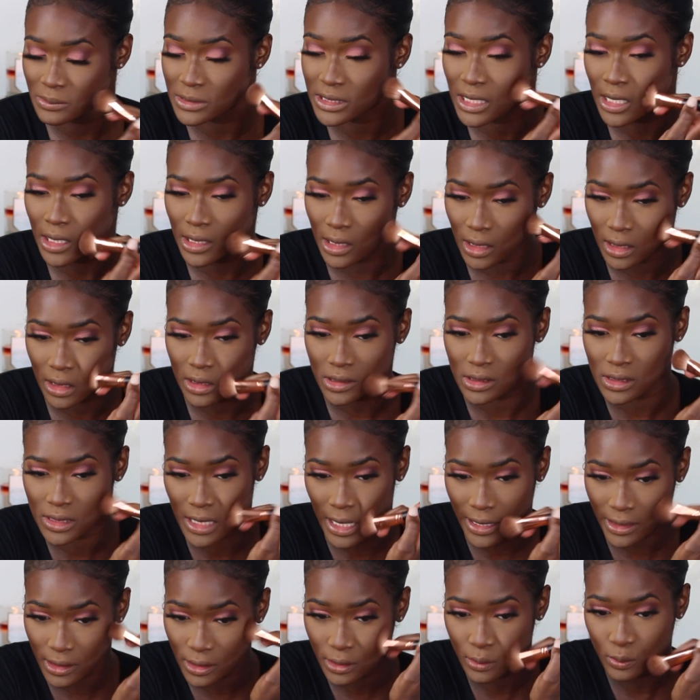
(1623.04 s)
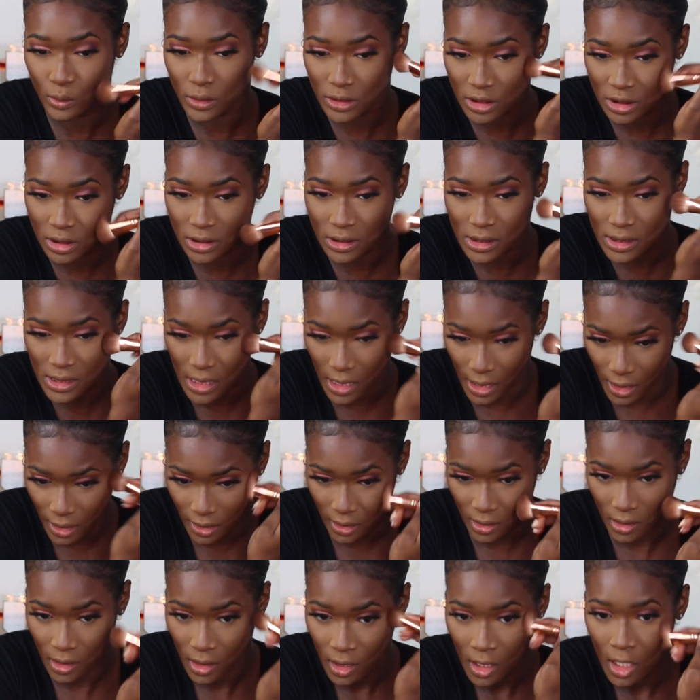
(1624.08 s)
taking exactly what she
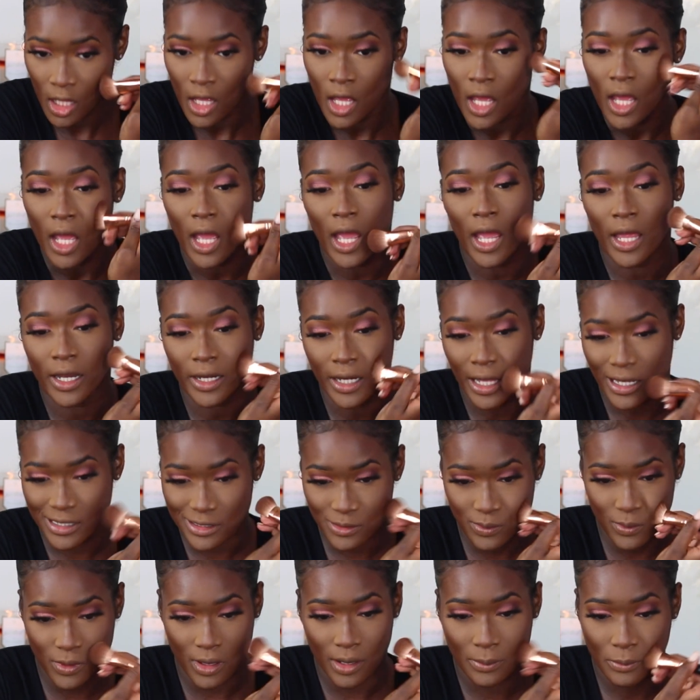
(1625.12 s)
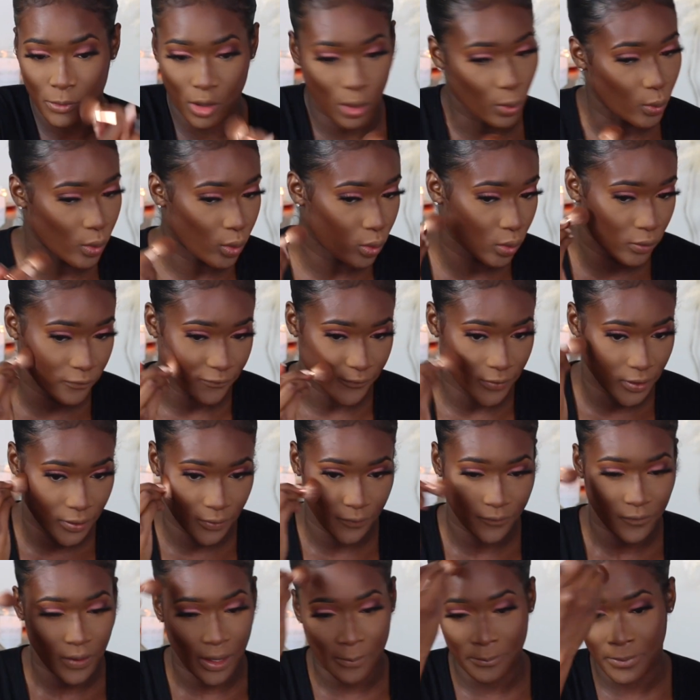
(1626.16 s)
said, and that's what I'm going off
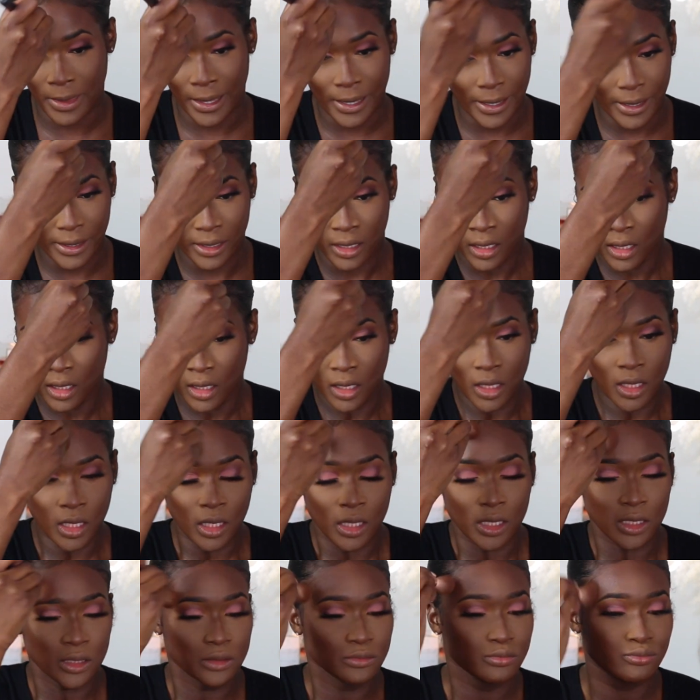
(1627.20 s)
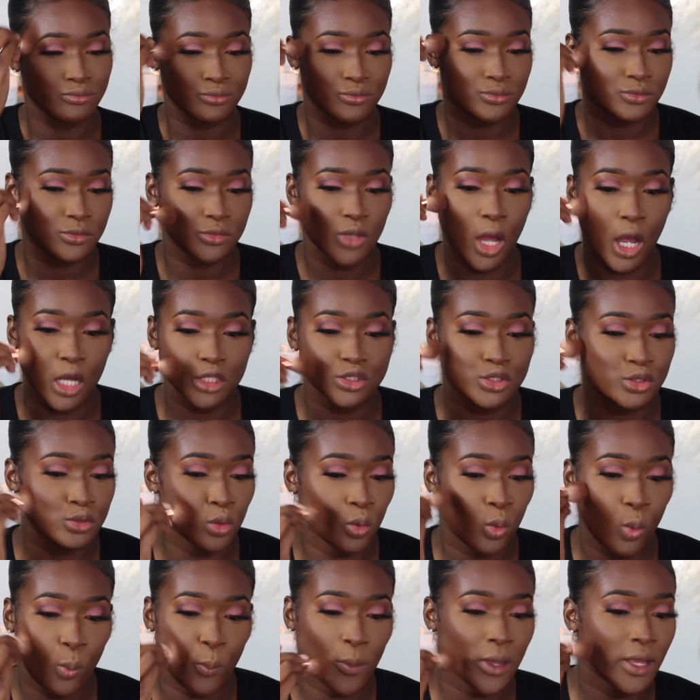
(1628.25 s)
of. I'm not
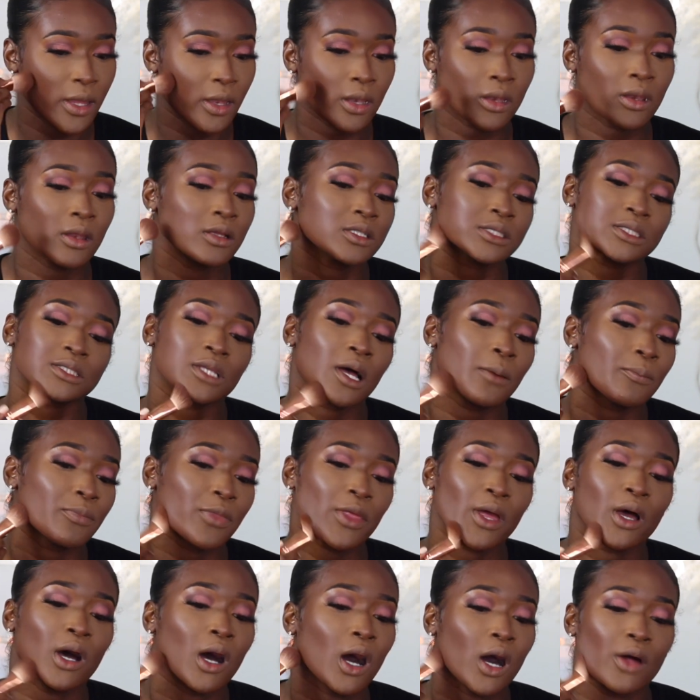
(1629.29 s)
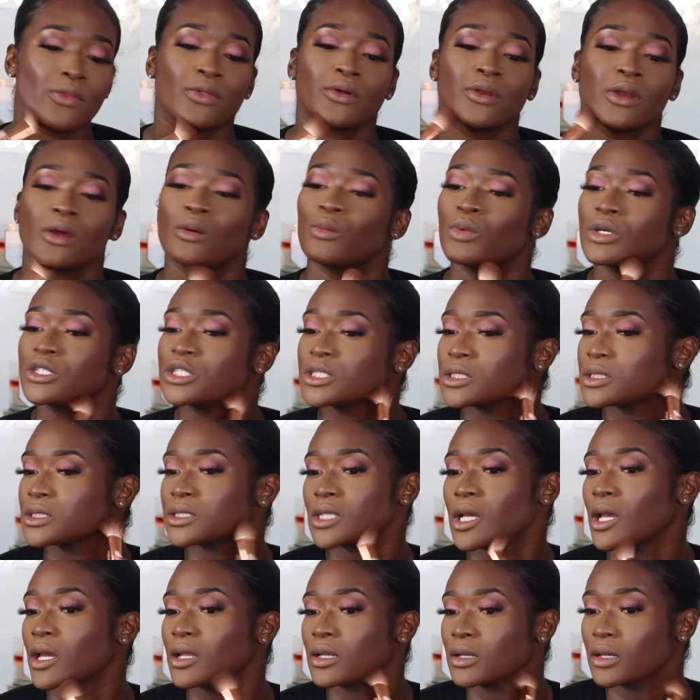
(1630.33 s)
assuming something other than what she
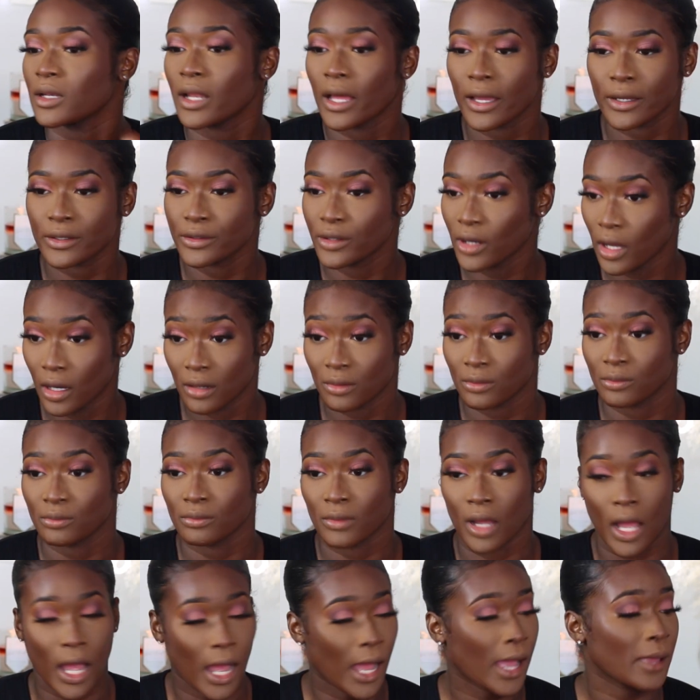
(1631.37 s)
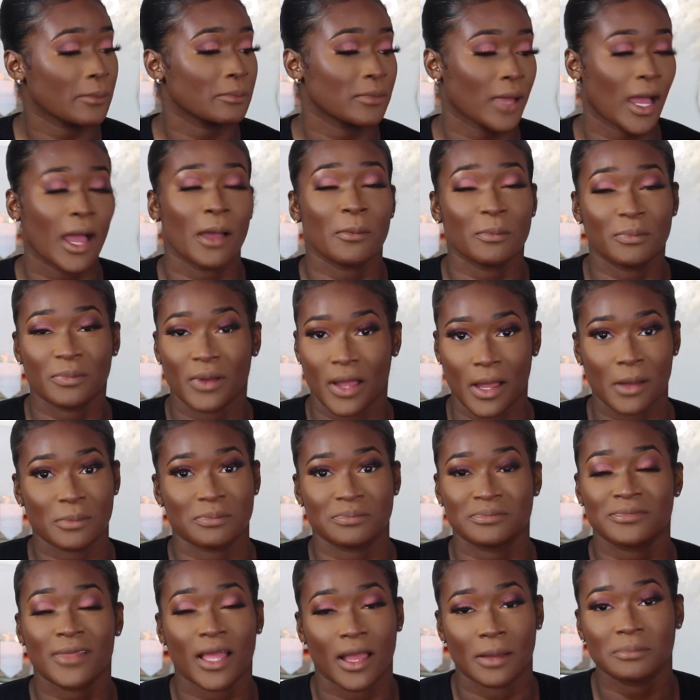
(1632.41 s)
said. Like, no, I'm
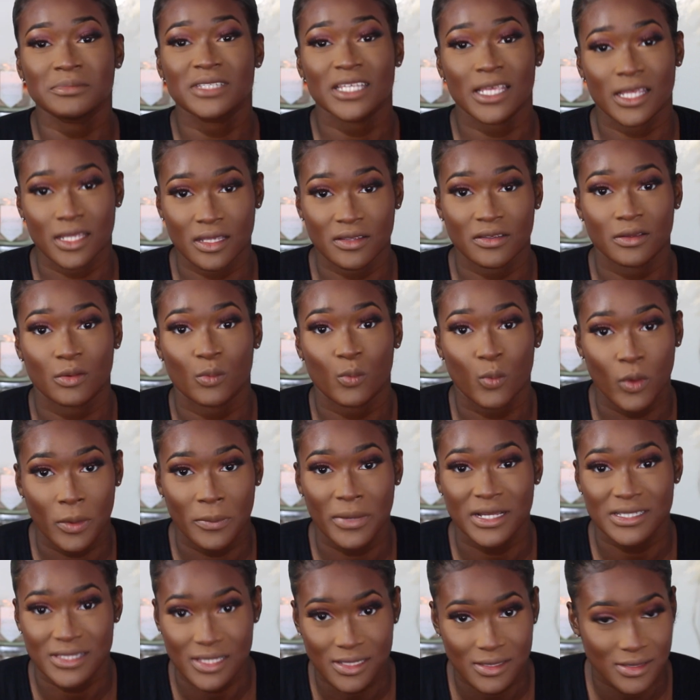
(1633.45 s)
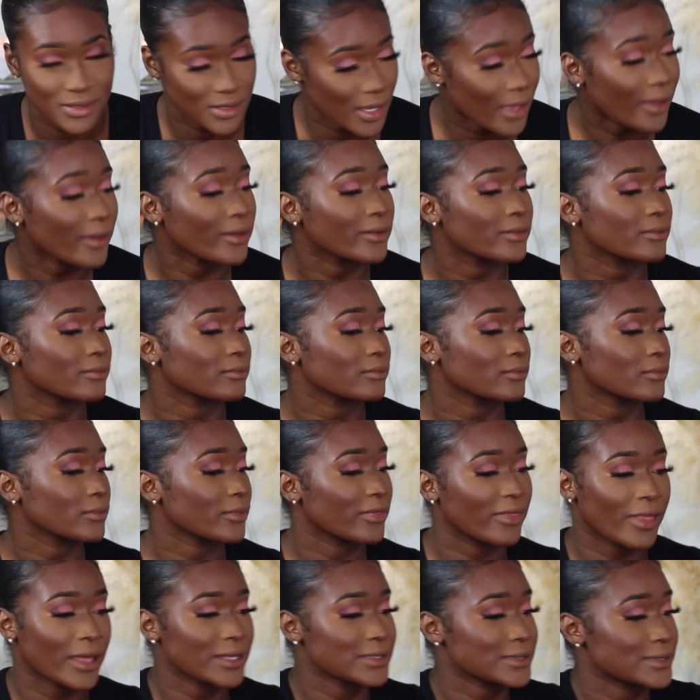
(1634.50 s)
taking what my sis said.
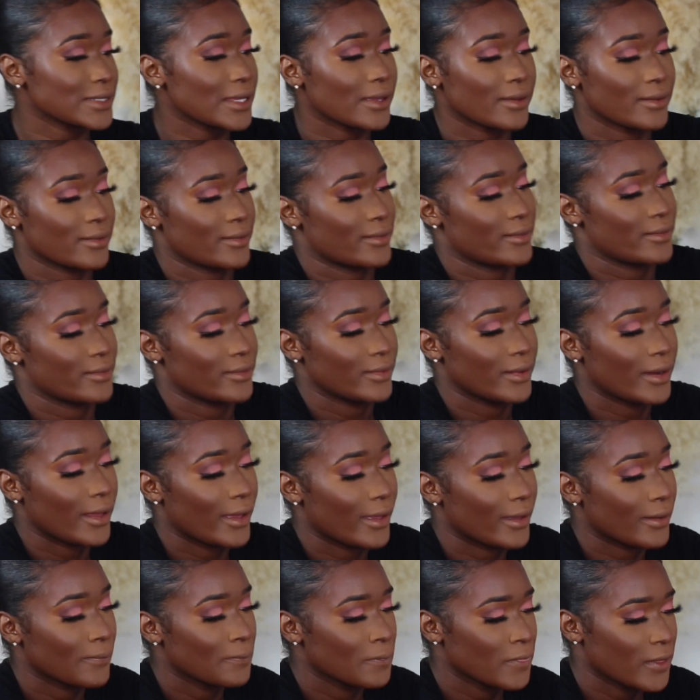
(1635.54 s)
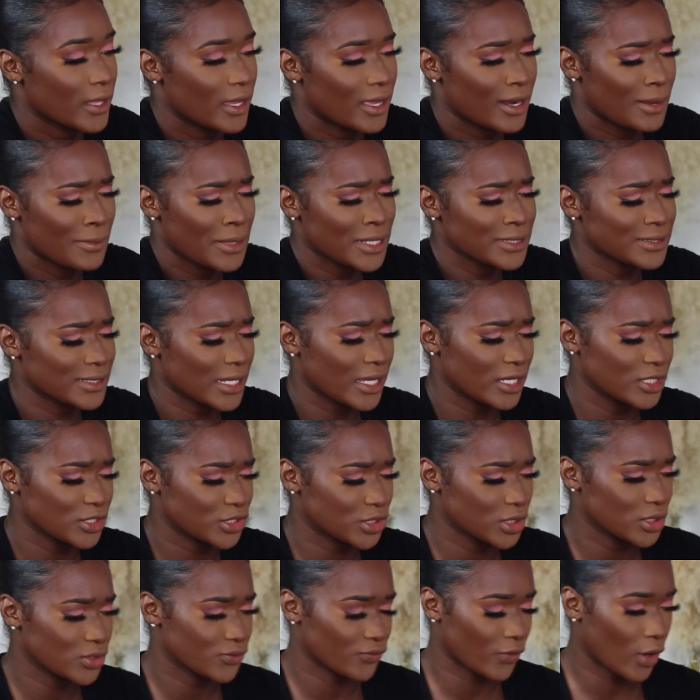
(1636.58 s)
That's it. Like, and I'm not saying
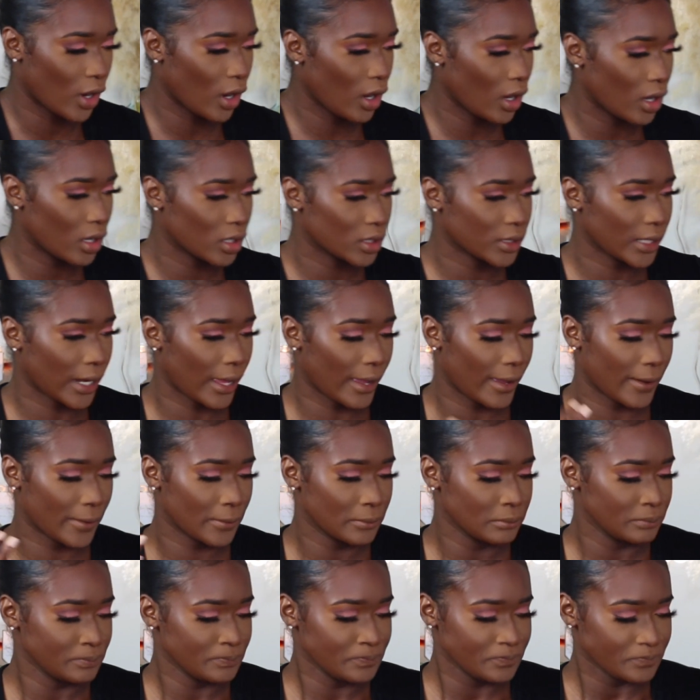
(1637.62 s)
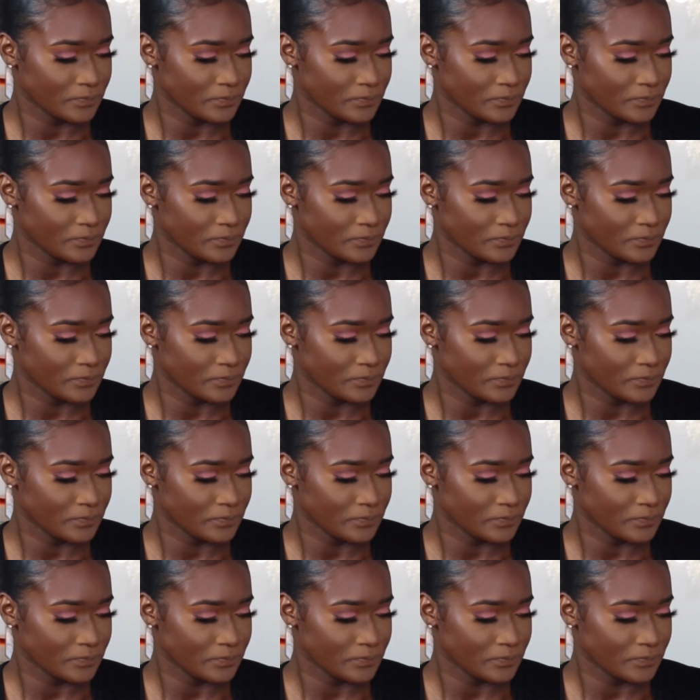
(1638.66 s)
she's wrong. Like,